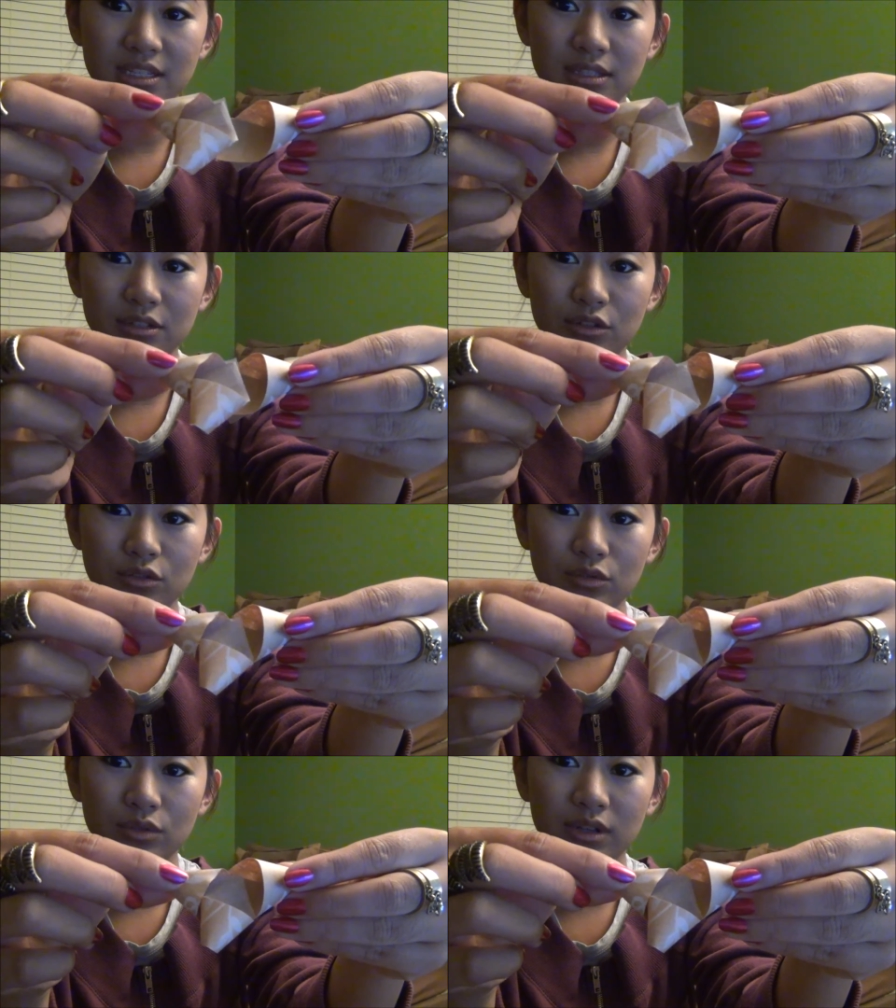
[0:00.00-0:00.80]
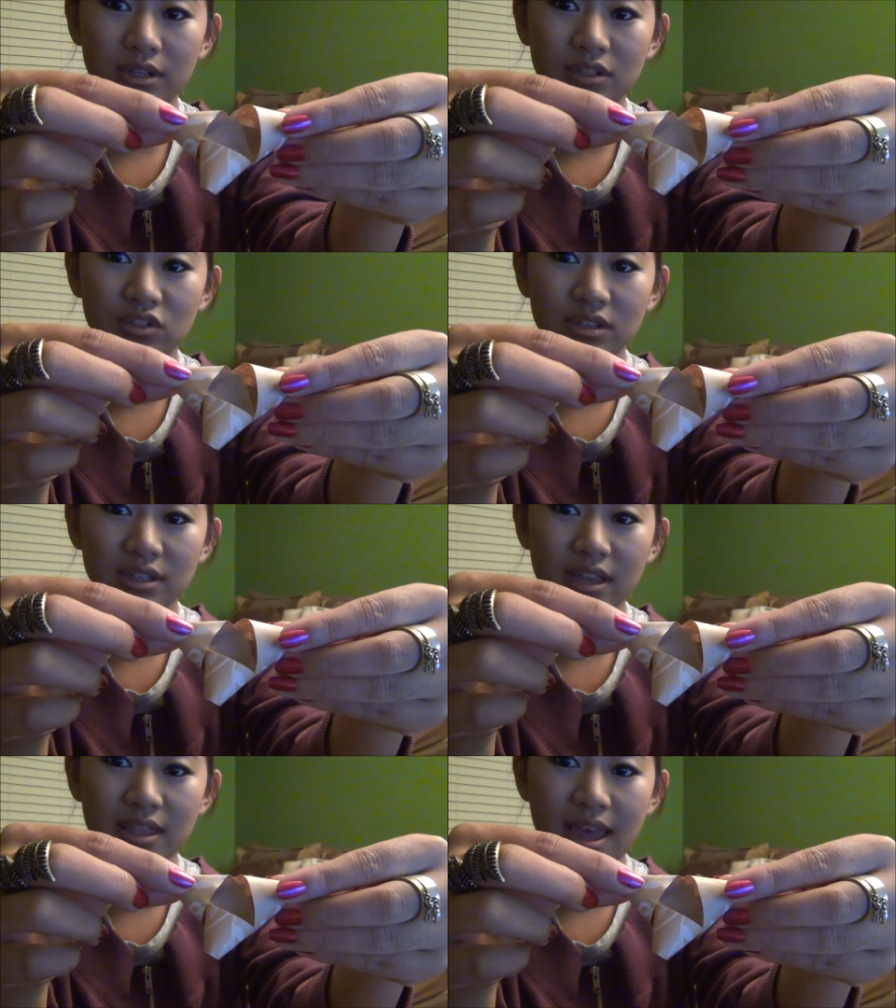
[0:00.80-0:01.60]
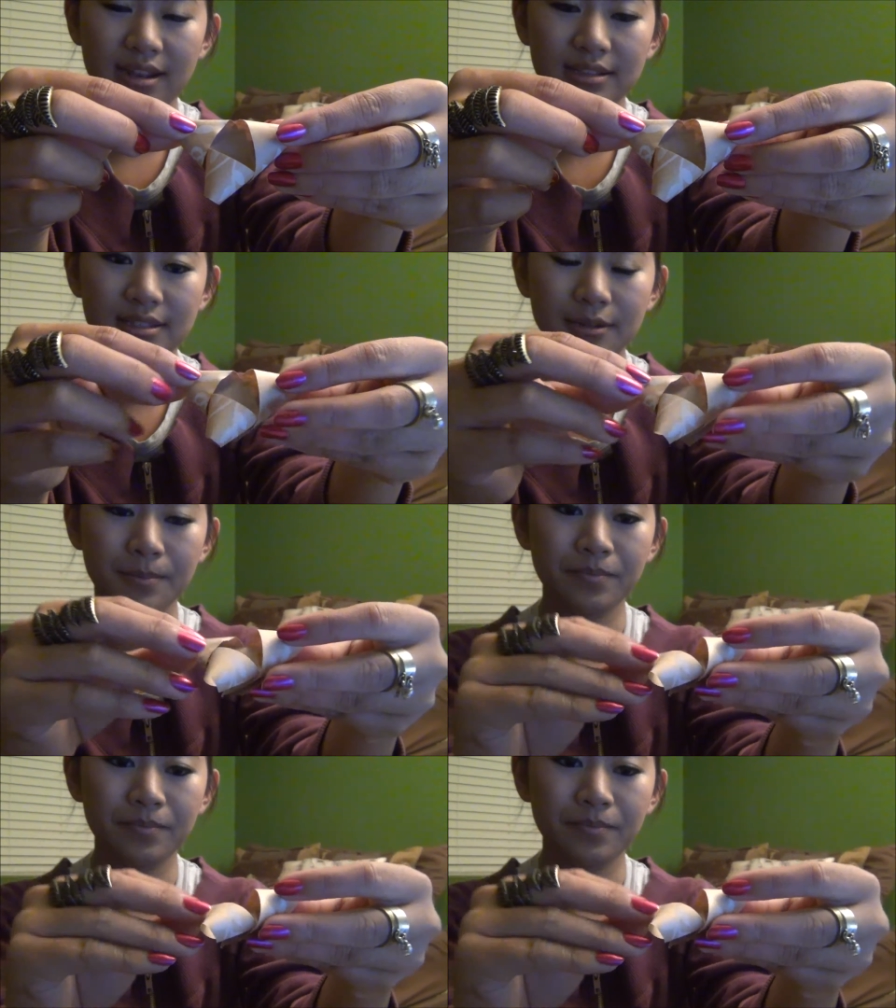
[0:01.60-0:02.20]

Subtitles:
So just like that.